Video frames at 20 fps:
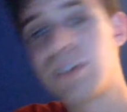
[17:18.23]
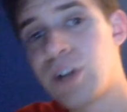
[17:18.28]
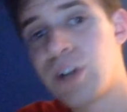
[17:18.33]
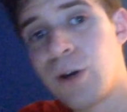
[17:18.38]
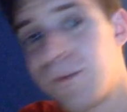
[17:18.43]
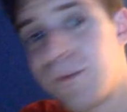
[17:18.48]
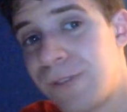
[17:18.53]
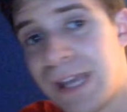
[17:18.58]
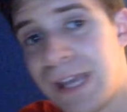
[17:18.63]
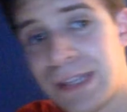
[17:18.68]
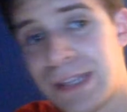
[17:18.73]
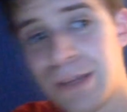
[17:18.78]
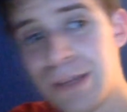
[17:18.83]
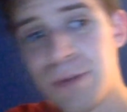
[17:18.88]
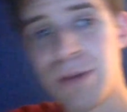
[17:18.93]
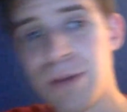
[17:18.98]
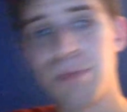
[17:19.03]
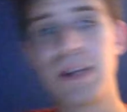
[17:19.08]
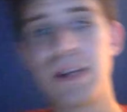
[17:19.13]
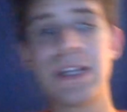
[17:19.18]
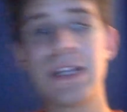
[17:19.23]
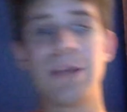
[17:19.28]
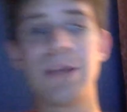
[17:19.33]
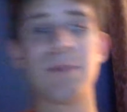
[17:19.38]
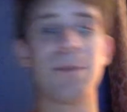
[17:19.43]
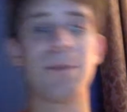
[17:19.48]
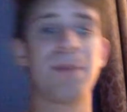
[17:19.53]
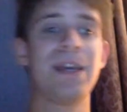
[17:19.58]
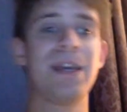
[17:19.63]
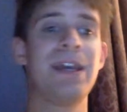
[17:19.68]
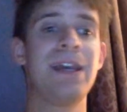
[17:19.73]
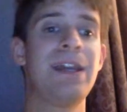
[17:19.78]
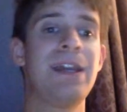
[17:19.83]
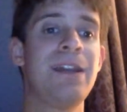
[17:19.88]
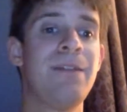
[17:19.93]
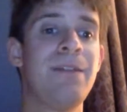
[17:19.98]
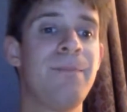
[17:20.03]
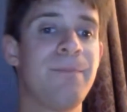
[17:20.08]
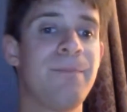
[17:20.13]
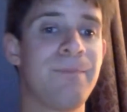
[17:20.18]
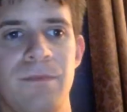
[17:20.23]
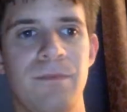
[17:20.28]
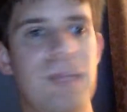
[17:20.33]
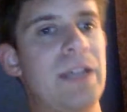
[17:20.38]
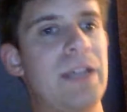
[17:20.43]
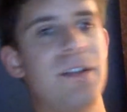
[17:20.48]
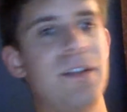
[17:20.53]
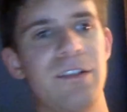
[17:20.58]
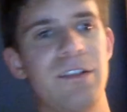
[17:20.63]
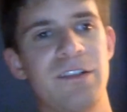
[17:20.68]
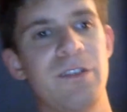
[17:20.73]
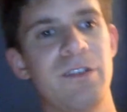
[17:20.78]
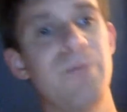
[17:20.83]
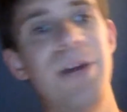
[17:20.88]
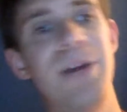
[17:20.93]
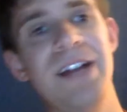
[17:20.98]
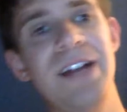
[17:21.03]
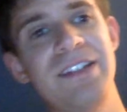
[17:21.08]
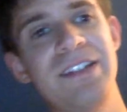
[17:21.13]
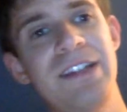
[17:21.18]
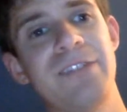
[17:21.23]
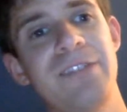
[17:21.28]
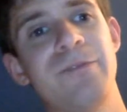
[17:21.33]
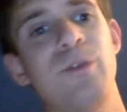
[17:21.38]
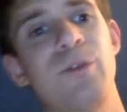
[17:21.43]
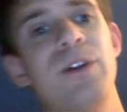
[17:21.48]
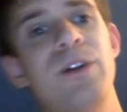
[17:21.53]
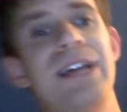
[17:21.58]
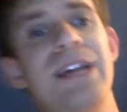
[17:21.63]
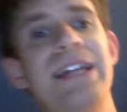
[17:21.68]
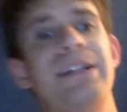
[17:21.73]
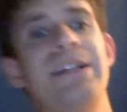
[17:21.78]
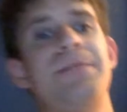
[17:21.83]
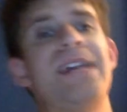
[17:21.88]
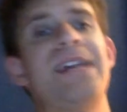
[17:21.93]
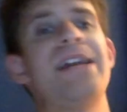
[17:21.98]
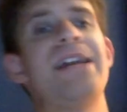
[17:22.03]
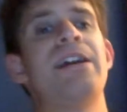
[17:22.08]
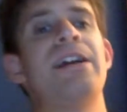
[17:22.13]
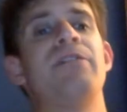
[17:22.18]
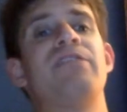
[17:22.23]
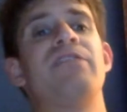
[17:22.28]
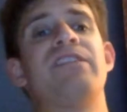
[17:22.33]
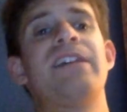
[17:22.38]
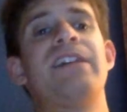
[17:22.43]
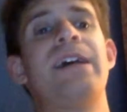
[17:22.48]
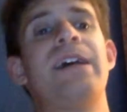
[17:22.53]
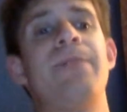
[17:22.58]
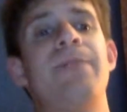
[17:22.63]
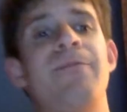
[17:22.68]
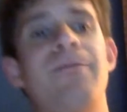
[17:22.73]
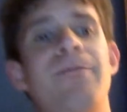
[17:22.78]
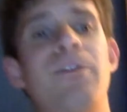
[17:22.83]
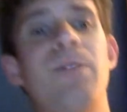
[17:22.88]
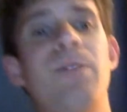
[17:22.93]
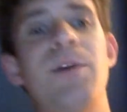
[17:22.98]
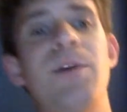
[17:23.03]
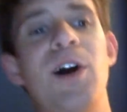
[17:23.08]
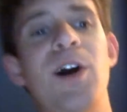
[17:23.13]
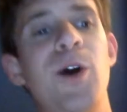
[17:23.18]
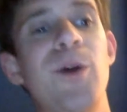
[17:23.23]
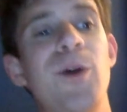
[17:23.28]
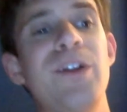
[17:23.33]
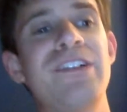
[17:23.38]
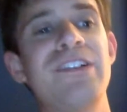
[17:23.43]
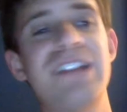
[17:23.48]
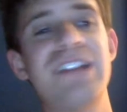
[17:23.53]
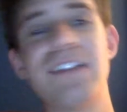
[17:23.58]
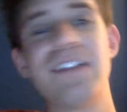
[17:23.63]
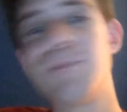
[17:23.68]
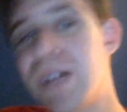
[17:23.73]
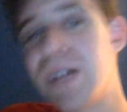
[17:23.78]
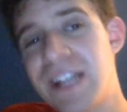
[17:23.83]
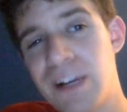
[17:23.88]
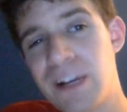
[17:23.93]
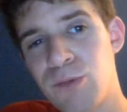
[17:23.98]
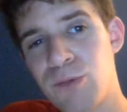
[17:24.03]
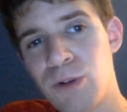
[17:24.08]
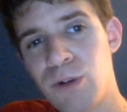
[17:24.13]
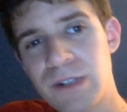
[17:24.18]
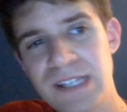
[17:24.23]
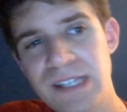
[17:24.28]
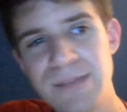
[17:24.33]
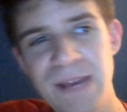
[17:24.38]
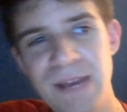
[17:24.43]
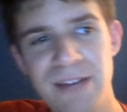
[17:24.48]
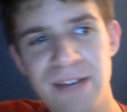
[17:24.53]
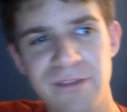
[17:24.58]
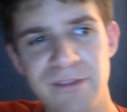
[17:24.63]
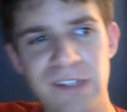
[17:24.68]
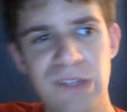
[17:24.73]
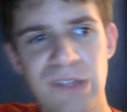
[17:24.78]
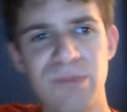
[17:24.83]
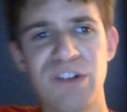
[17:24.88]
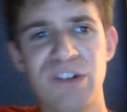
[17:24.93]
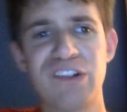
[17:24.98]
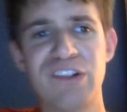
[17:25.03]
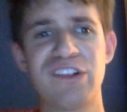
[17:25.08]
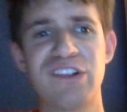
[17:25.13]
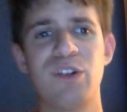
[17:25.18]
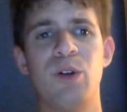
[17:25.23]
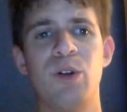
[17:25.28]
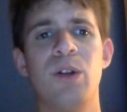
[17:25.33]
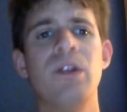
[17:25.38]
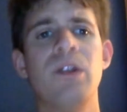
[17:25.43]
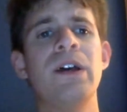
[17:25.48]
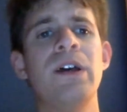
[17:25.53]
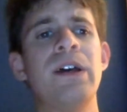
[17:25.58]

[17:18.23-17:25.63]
Kofi ended up breaking up the pin. So Montez Ford ended up getting out of a slam from Otis as Monday Night Raw came back from the commercial.